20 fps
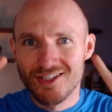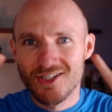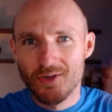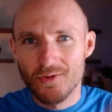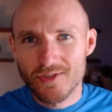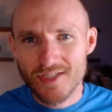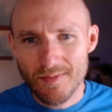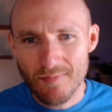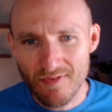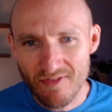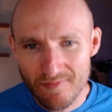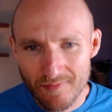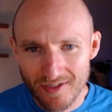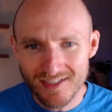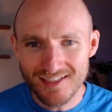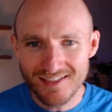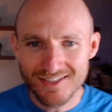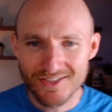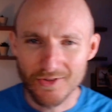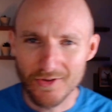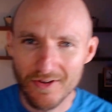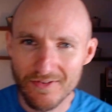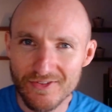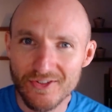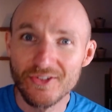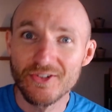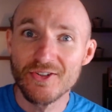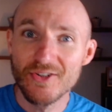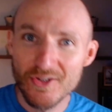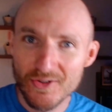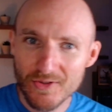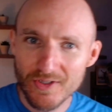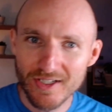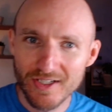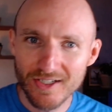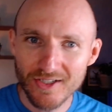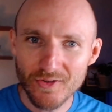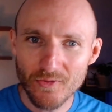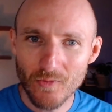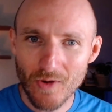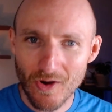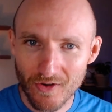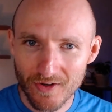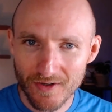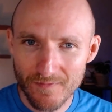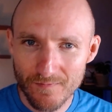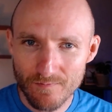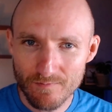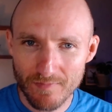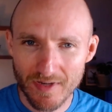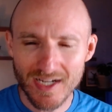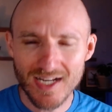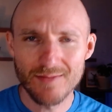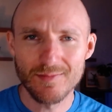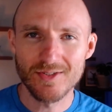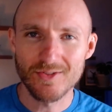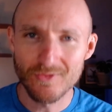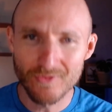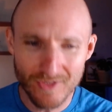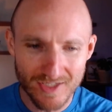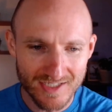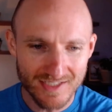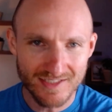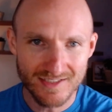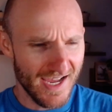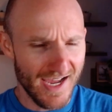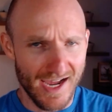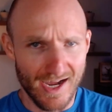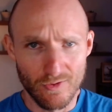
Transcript: what's up everybody? So if you're new here, welcome. My name is Reese.